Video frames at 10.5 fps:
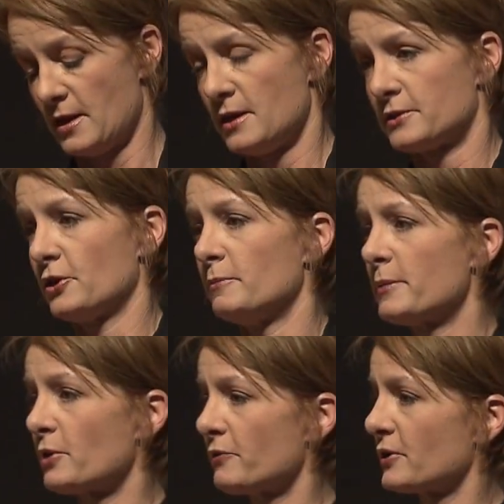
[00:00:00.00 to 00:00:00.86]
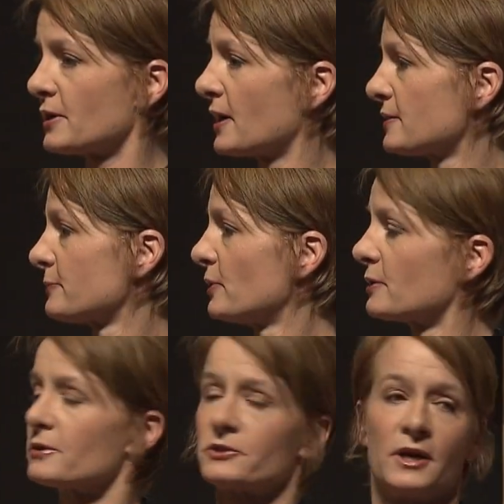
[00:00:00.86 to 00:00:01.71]
So my boyfriend and I this morning
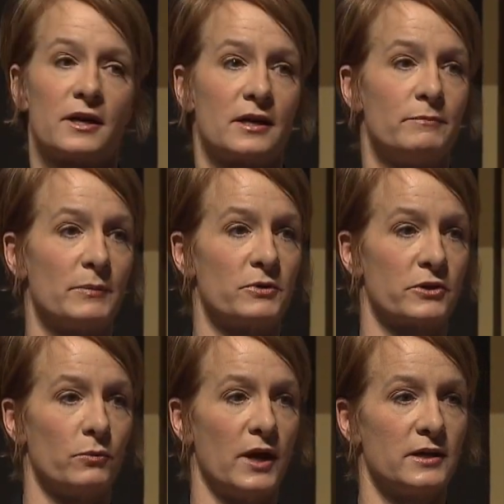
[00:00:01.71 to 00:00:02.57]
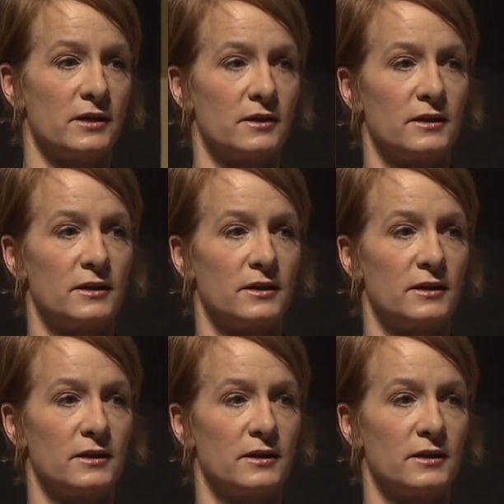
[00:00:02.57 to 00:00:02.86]
were trying to come up with a way to